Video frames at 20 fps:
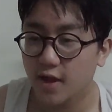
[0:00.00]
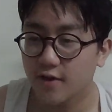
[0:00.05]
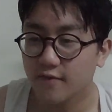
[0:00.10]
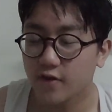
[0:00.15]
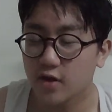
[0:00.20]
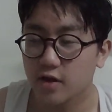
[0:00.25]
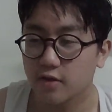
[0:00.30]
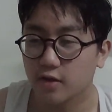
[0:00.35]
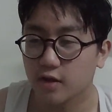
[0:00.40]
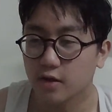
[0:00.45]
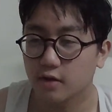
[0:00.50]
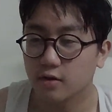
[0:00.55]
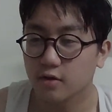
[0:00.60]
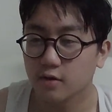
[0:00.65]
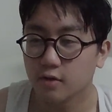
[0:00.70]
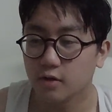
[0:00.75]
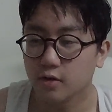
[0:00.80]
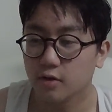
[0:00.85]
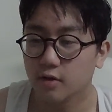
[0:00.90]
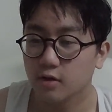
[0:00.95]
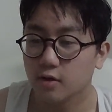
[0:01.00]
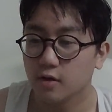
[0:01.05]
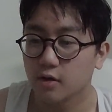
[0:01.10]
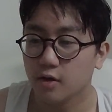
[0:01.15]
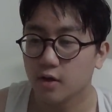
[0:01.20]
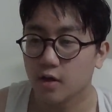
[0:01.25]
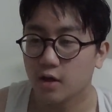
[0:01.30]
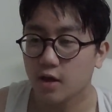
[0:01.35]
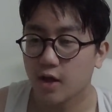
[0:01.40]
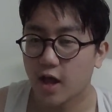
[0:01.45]
Anything.
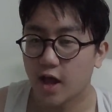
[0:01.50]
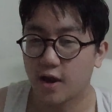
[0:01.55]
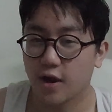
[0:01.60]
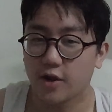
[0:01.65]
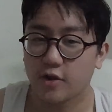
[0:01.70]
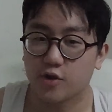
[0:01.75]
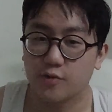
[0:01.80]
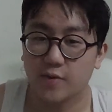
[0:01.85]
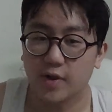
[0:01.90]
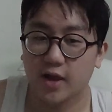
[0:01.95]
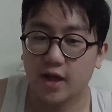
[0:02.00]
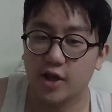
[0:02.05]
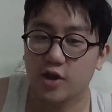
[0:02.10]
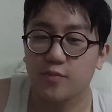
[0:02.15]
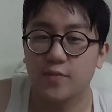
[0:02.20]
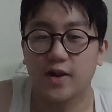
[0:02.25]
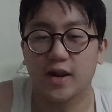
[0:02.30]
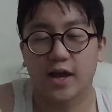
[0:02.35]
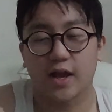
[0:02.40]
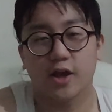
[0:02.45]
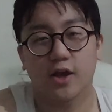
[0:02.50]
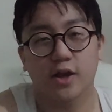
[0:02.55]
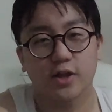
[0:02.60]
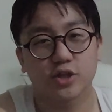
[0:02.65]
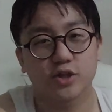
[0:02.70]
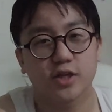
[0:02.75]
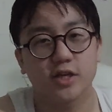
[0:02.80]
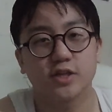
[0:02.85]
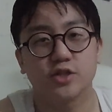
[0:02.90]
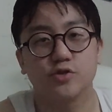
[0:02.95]
And you could be
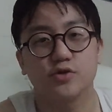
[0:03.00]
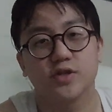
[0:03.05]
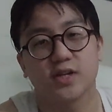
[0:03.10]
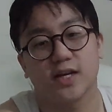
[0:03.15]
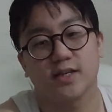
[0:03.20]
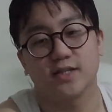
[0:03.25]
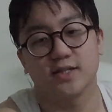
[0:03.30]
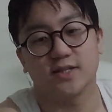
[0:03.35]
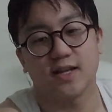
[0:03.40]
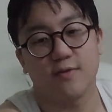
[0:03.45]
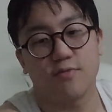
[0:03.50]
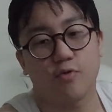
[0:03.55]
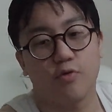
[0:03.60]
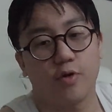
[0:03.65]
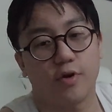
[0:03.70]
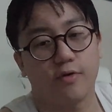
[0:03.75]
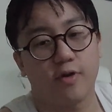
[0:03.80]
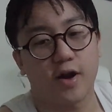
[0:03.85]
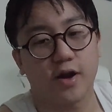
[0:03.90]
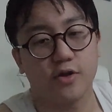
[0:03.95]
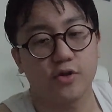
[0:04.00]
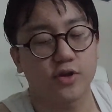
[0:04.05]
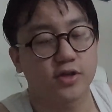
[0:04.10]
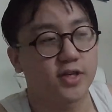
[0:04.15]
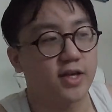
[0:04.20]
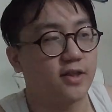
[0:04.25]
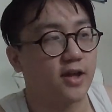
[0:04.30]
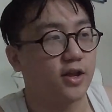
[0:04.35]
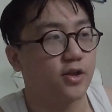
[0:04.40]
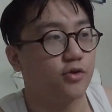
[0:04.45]
like, there's two sides to the same coin. You can see
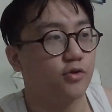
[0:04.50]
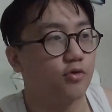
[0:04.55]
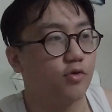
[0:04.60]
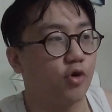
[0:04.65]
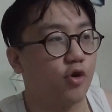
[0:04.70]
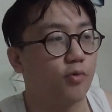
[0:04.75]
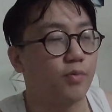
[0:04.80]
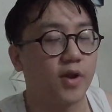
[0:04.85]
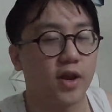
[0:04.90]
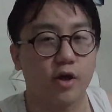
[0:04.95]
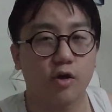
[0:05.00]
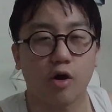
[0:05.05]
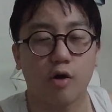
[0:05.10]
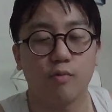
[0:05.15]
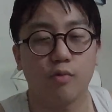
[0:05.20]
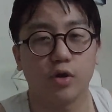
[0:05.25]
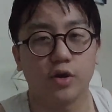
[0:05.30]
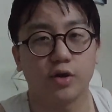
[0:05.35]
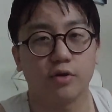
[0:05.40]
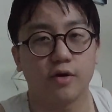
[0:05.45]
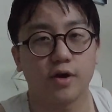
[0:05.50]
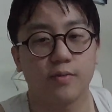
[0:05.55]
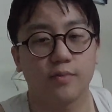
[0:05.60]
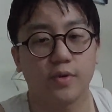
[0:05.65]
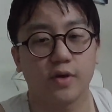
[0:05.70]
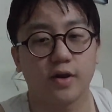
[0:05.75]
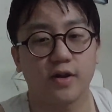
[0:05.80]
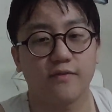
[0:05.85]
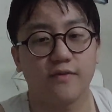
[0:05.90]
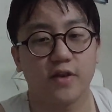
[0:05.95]
it like completely crumble under it,
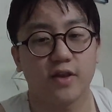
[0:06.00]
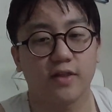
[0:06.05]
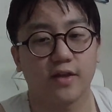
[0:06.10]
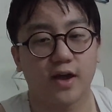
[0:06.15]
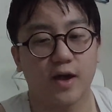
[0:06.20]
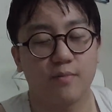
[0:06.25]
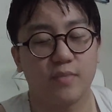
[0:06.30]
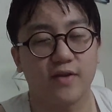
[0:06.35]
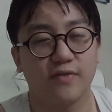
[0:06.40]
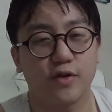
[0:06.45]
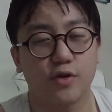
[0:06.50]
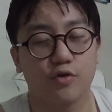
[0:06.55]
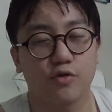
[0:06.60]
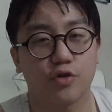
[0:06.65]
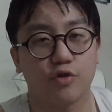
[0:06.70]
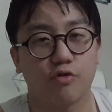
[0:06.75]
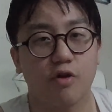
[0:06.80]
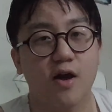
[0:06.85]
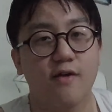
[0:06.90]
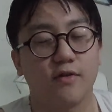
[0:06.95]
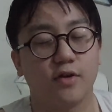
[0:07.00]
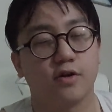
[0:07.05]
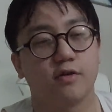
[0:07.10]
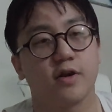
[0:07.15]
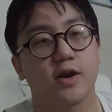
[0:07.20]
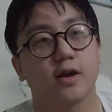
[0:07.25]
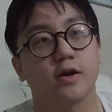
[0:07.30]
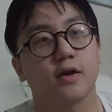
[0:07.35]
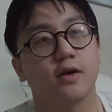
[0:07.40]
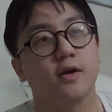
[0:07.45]
but if anything, I'd be able to thrive
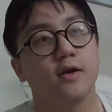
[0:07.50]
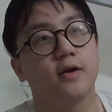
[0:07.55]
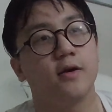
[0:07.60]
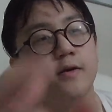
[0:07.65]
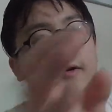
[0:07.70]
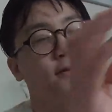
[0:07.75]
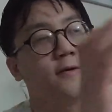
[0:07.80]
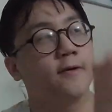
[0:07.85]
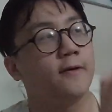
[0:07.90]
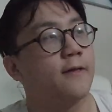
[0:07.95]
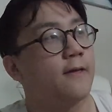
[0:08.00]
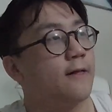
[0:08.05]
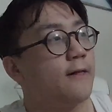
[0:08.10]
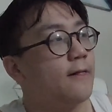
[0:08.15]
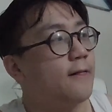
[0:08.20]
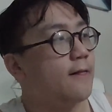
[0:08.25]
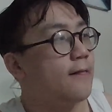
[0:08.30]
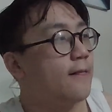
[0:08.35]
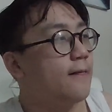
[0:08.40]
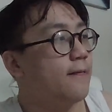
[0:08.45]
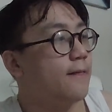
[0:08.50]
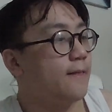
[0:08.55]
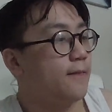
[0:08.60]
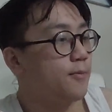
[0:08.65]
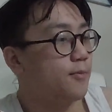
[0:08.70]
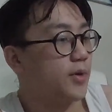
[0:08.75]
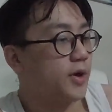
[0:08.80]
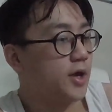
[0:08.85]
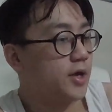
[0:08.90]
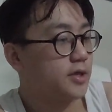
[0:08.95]
under it.
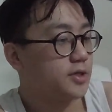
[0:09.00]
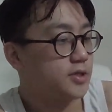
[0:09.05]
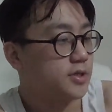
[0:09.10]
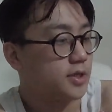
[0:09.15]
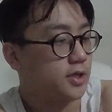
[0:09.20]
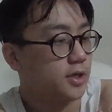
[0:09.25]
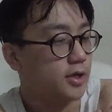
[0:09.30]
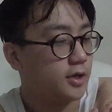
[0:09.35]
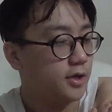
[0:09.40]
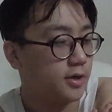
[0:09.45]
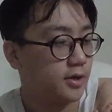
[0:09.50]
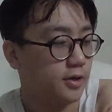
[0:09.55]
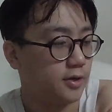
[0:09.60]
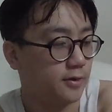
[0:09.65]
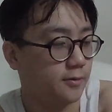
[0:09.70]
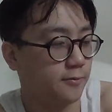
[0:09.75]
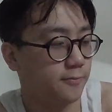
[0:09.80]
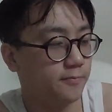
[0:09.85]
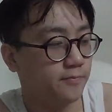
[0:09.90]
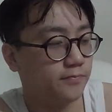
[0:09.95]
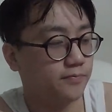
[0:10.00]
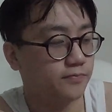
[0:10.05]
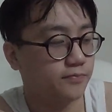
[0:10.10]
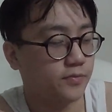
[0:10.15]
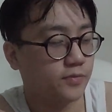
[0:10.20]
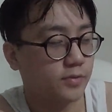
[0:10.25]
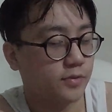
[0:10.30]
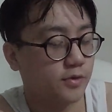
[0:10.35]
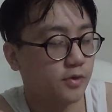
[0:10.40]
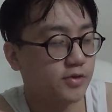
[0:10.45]
Because
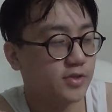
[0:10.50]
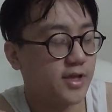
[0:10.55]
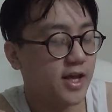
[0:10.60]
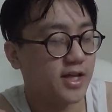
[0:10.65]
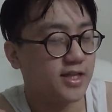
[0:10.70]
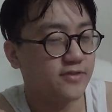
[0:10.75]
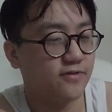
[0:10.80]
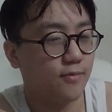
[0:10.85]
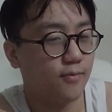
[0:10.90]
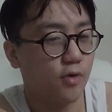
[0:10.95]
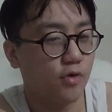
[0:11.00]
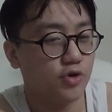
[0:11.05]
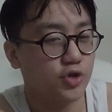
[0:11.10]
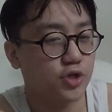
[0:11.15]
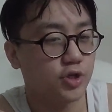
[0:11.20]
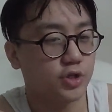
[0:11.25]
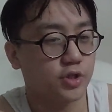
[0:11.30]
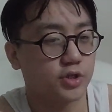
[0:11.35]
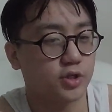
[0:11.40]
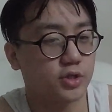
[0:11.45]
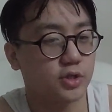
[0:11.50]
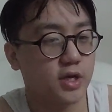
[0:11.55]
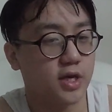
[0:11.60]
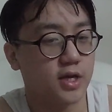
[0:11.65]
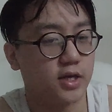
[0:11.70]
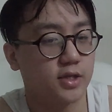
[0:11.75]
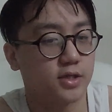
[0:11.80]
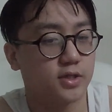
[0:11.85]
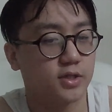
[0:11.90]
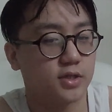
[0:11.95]
those negative emotions
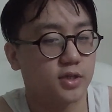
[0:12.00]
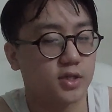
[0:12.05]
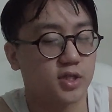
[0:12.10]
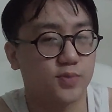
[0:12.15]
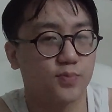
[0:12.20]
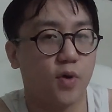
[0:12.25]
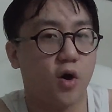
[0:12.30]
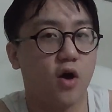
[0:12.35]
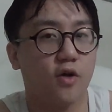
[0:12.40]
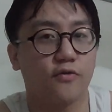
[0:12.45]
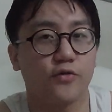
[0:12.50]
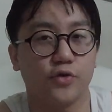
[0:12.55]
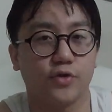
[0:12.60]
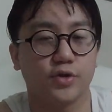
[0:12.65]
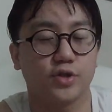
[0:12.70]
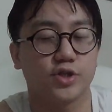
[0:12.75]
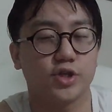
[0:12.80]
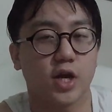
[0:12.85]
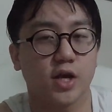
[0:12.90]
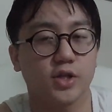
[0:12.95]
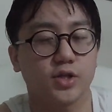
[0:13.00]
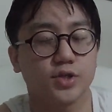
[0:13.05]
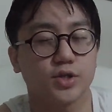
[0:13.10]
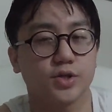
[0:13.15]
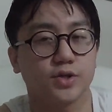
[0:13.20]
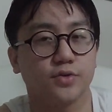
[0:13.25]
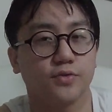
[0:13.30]
is the spark for you to change.